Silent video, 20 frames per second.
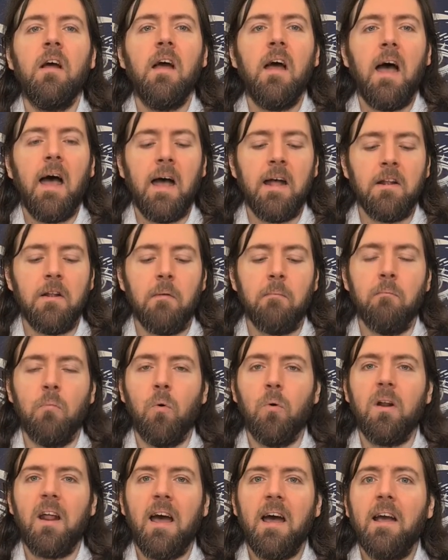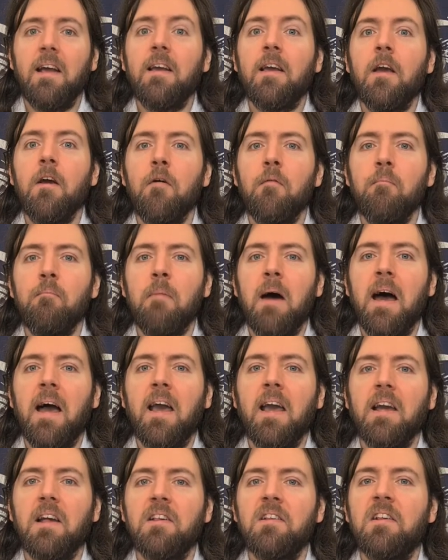And Morag,
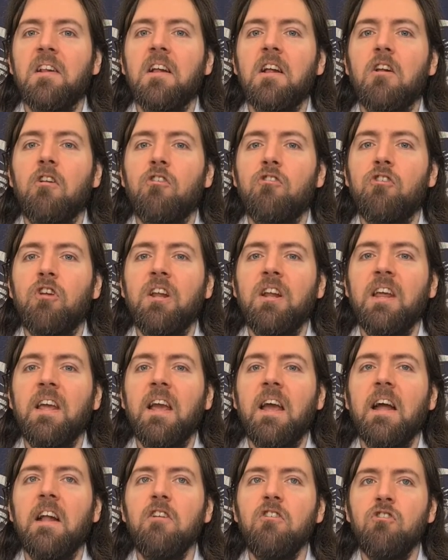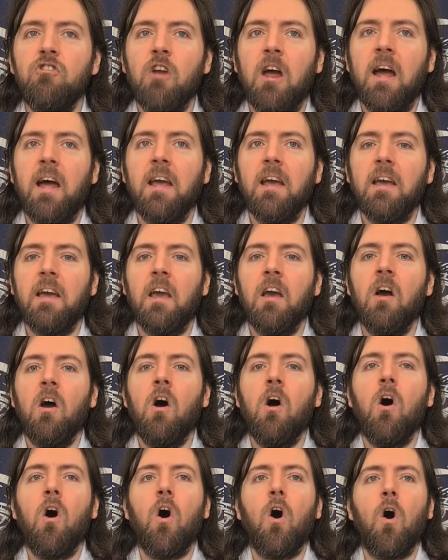Max, Jeannie and Jack
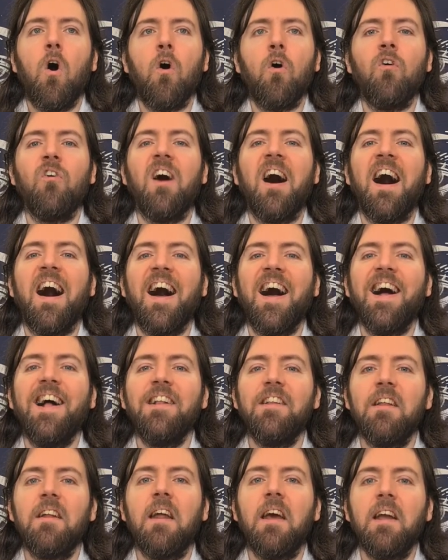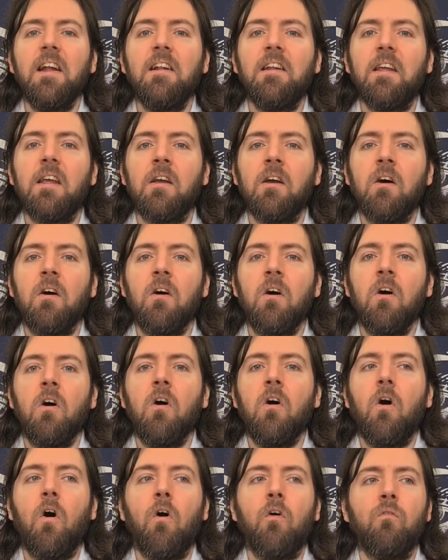all had an idea
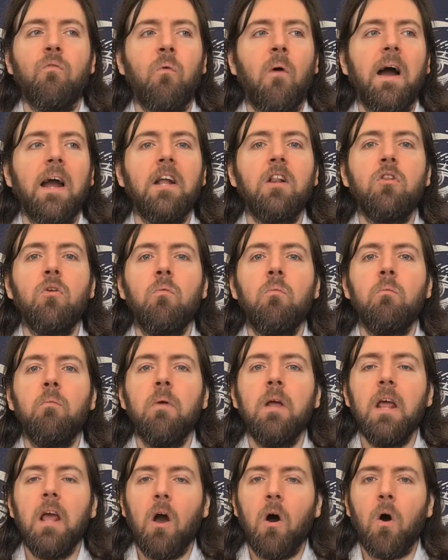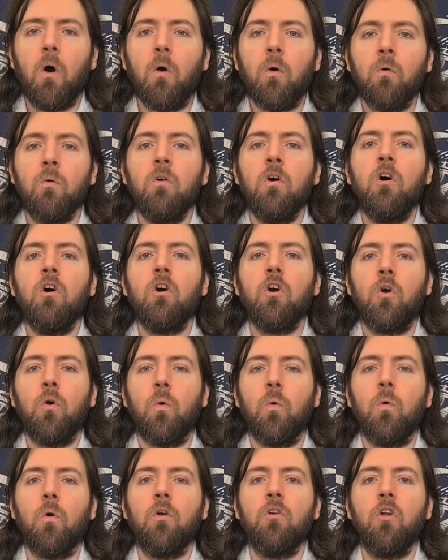of why don't we all
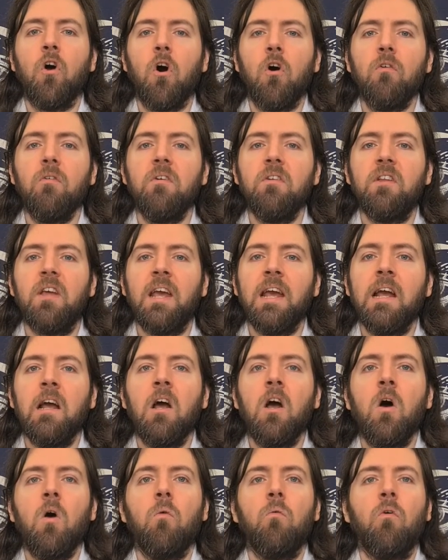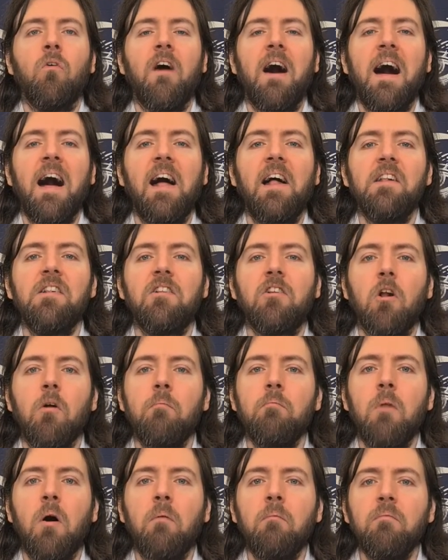go on holiday. We'll ask our
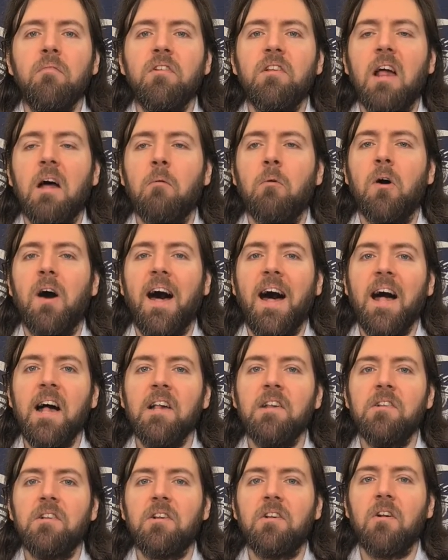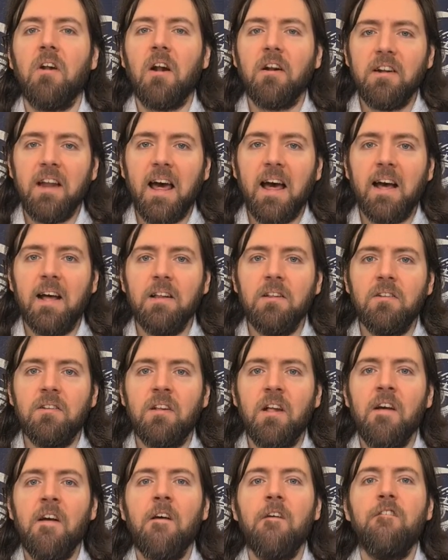mums and we'll ask our dads
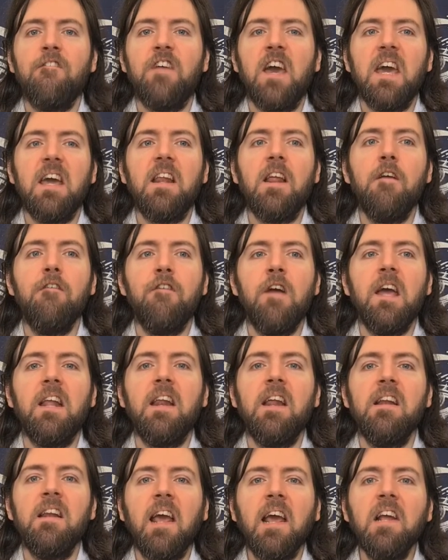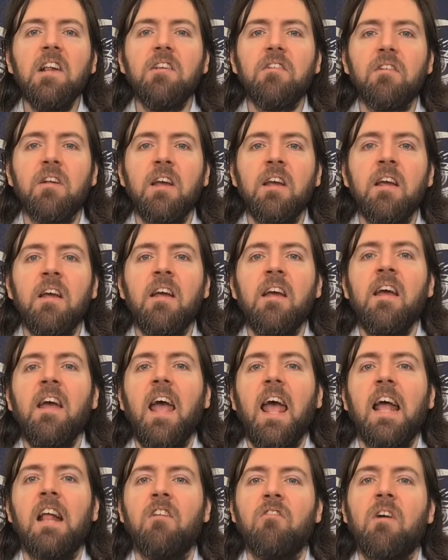very, very nicely
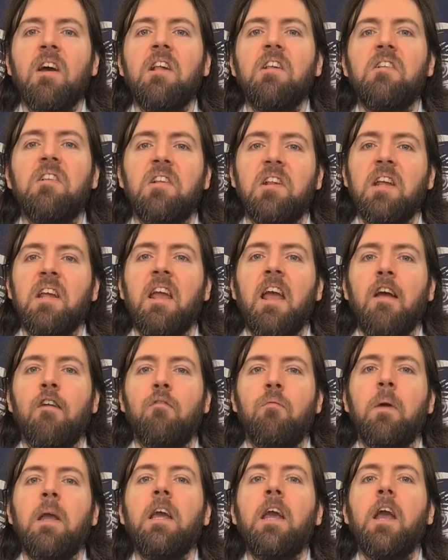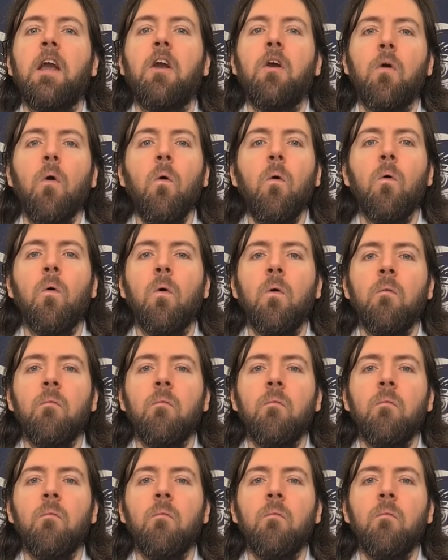and let's see if we could go.